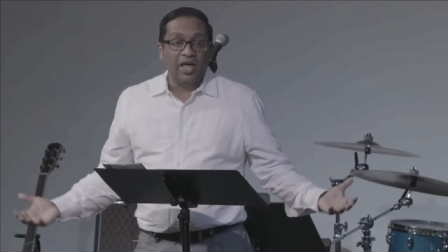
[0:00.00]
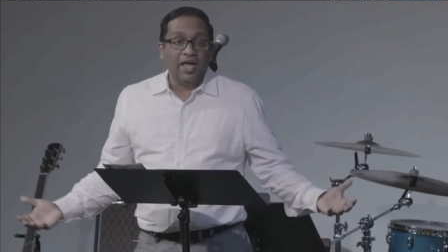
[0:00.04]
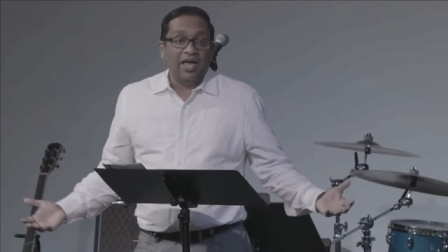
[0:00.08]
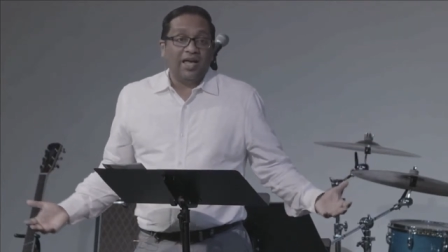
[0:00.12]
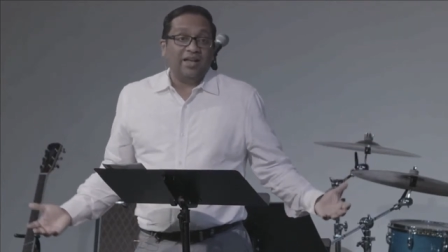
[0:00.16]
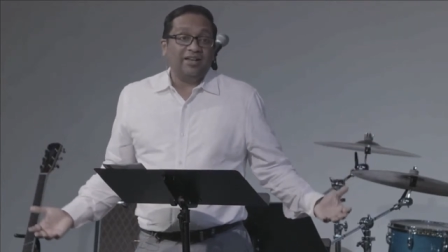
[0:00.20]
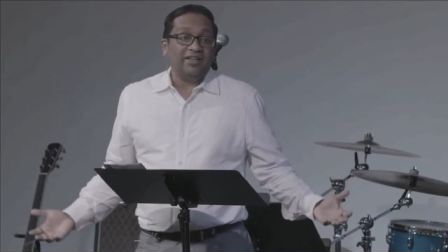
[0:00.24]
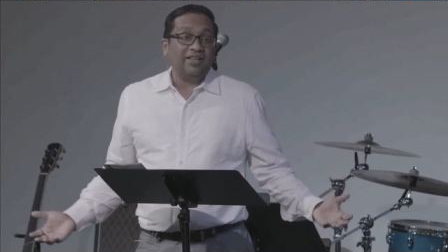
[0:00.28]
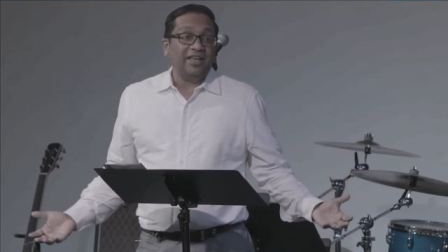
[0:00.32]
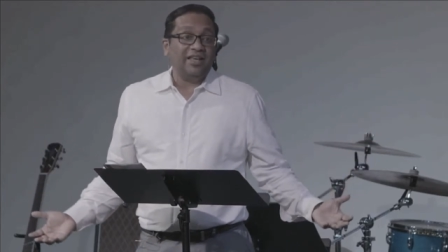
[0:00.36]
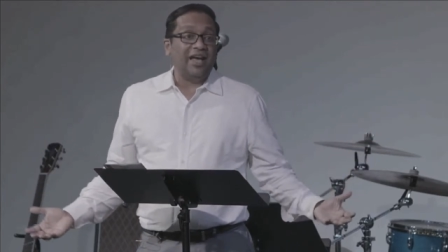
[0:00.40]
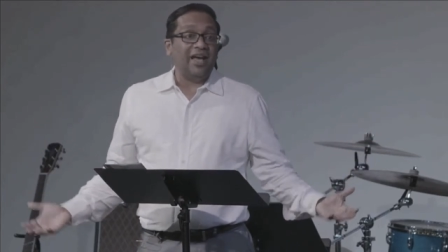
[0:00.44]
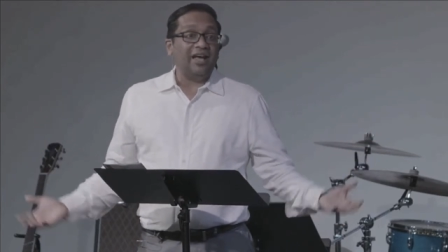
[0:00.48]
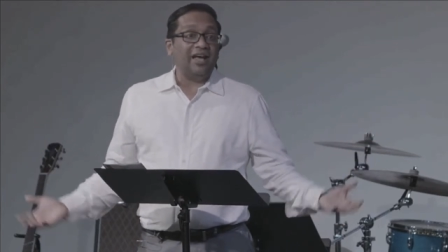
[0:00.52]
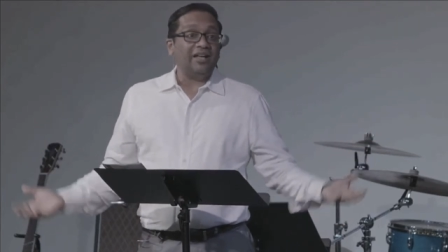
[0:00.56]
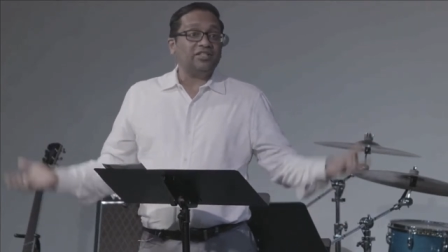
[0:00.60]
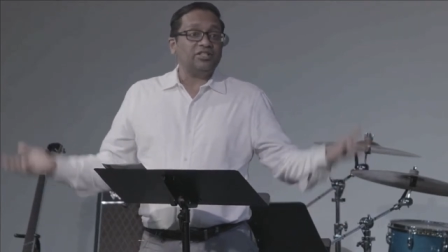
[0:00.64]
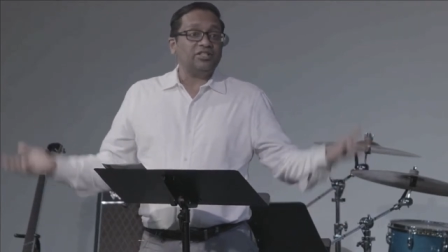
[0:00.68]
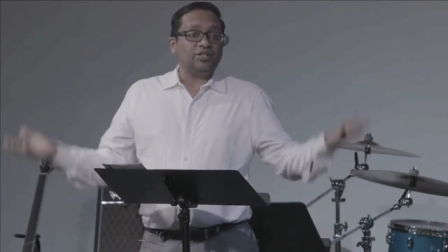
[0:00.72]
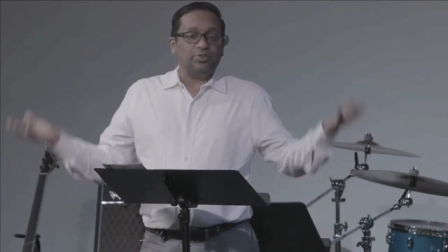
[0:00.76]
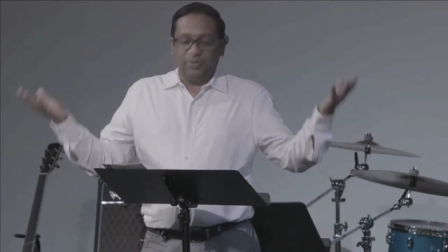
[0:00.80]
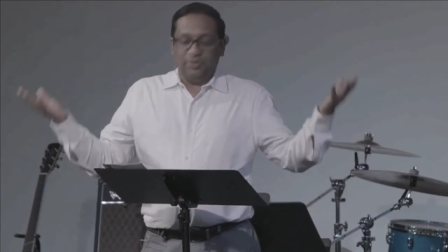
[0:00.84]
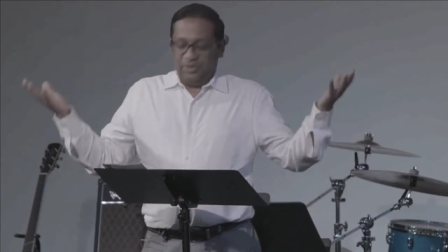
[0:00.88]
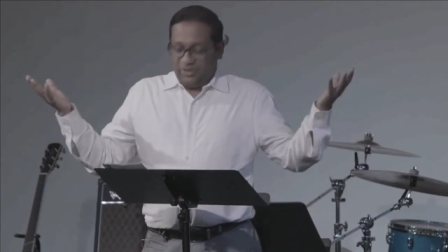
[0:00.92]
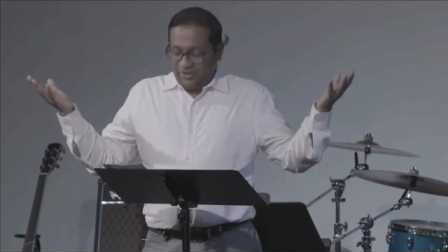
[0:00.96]
And he had
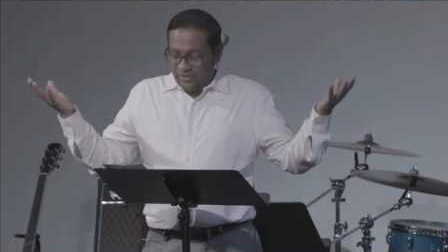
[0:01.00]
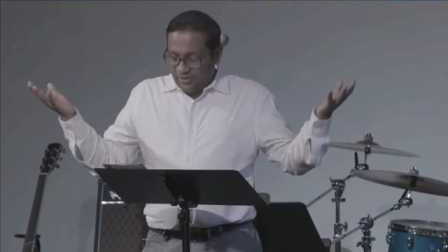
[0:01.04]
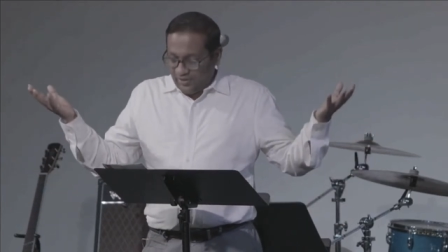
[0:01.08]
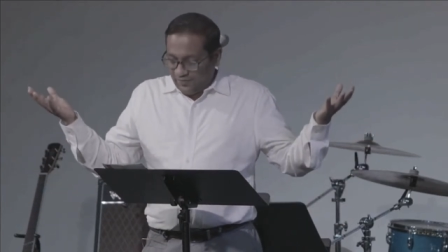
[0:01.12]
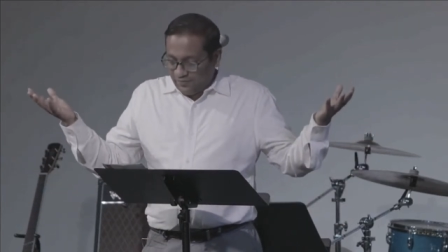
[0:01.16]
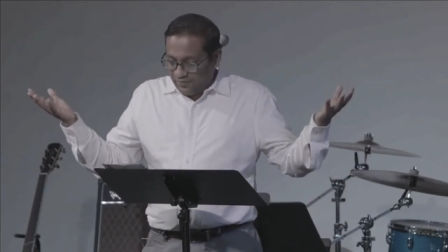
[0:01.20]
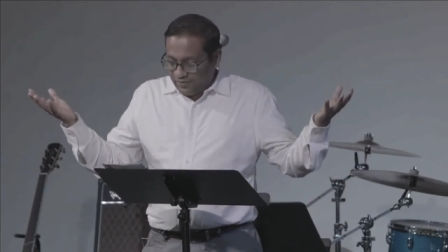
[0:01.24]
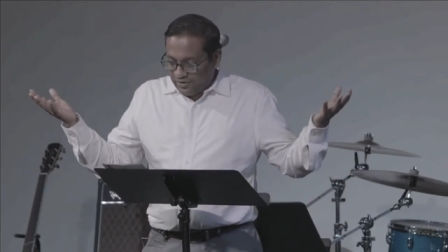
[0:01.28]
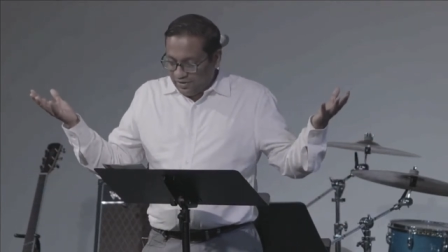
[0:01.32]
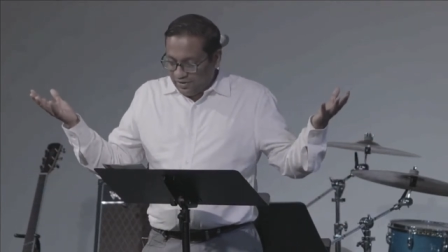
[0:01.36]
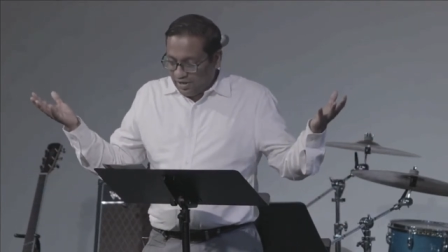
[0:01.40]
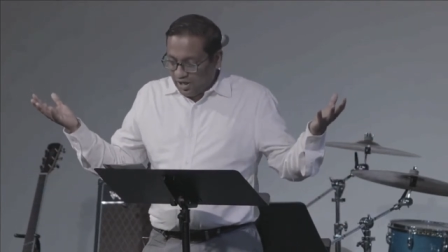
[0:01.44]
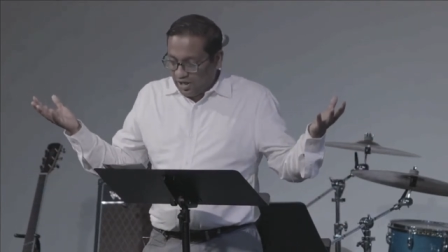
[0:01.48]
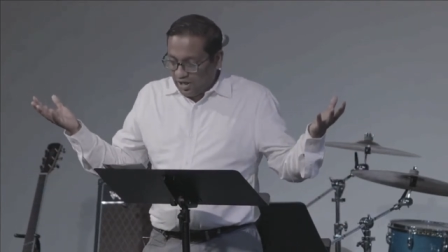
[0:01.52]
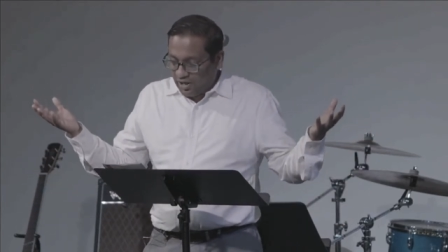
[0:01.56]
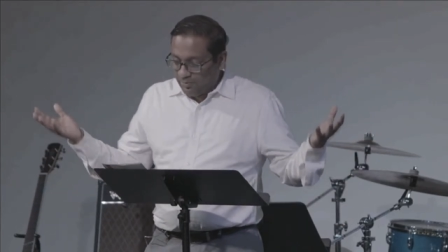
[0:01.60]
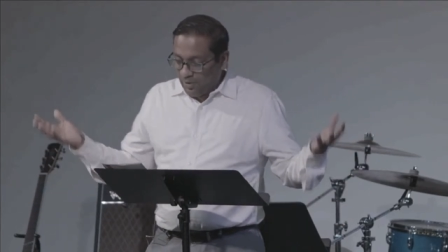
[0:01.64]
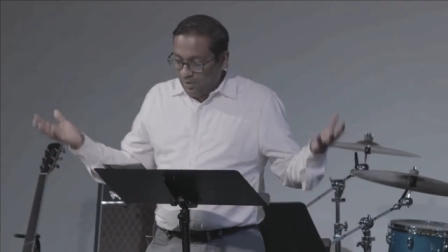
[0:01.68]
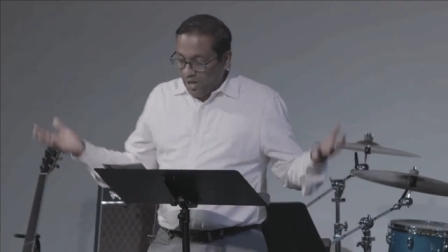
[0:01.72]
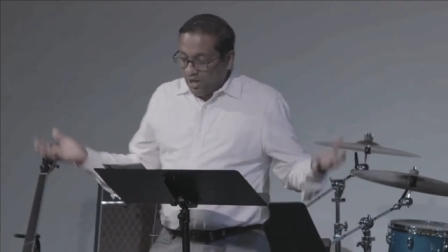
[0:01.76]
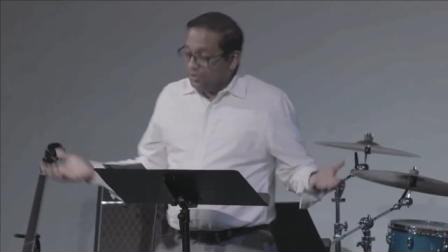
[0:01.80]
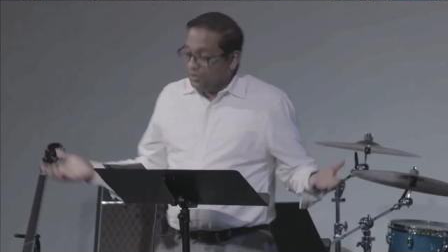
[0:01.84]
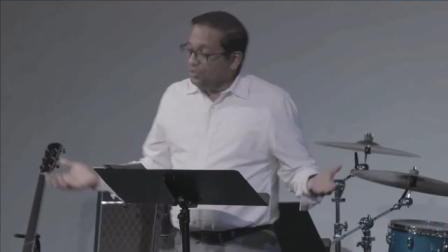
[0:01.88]
to be lifted up.